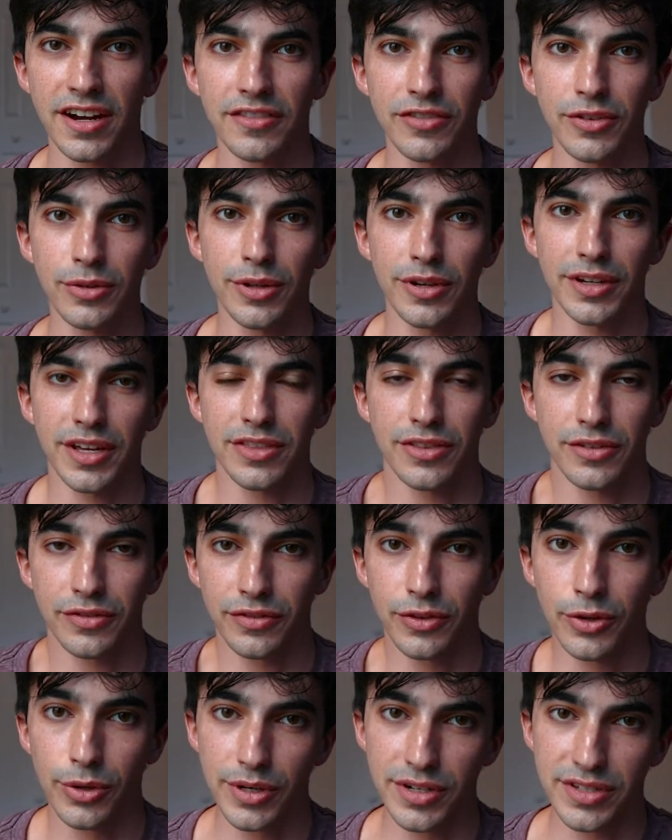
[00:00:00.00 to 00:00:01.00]
if you look at the
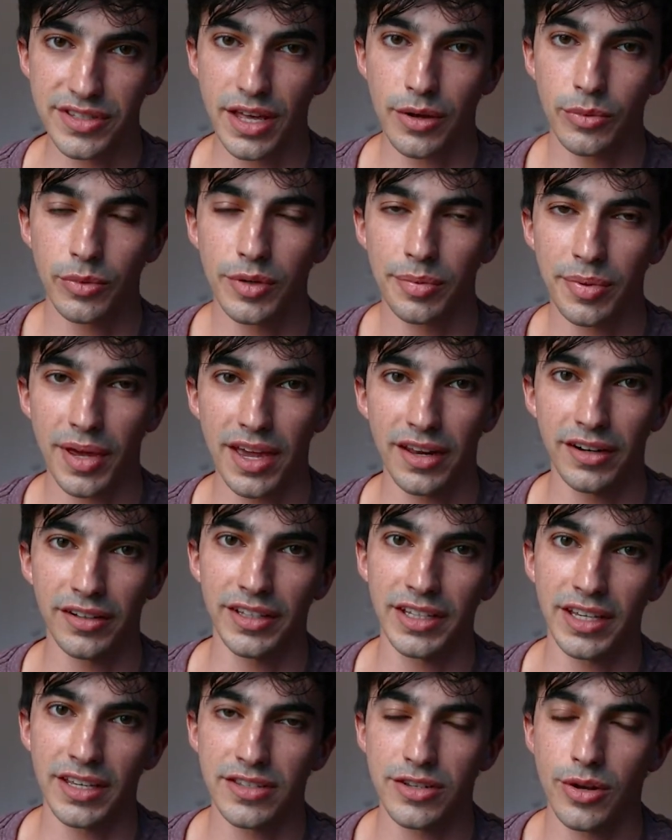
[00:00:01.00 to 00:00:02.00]
floors, that wood
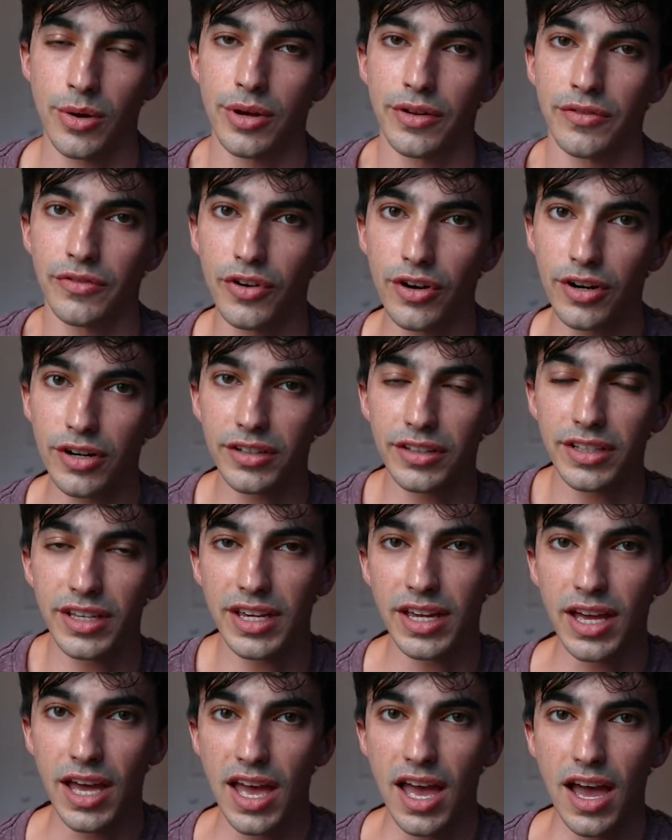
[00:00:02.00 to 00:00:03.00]
paneling is going
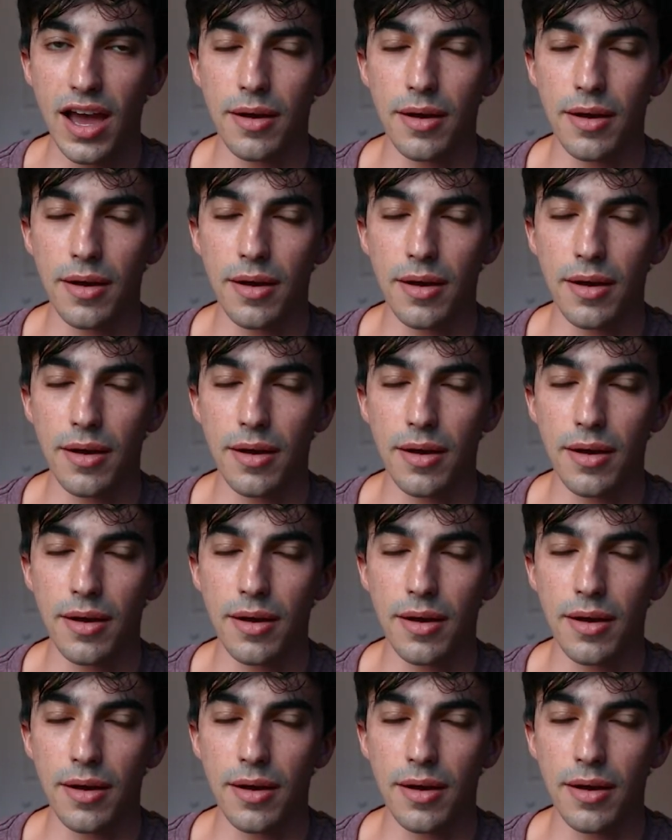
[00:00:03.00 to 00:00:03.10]
vertically,